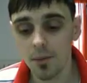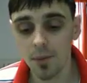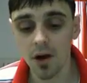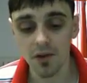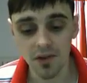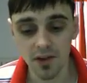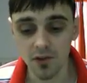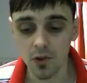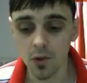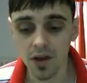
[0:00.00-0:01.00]
But
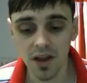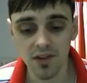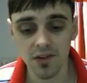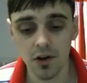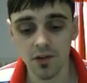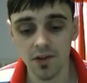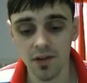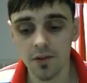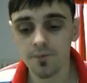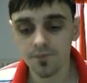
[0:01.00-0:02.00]
if you want to get
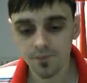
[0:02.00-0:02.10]
started